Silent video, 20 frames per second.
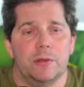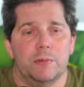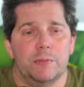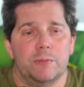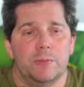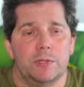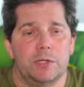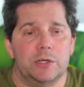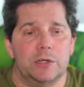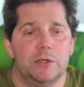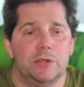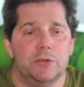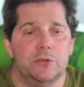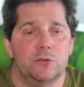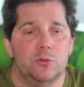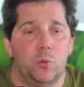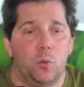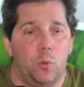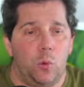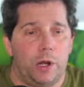Because
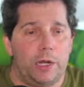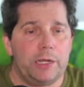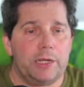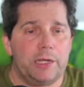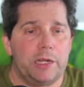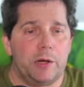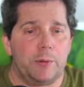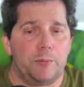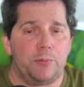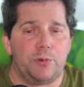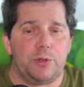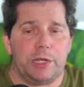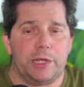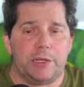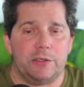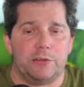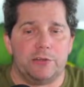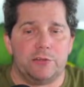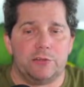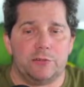white now
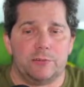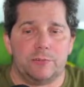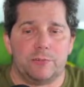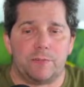plays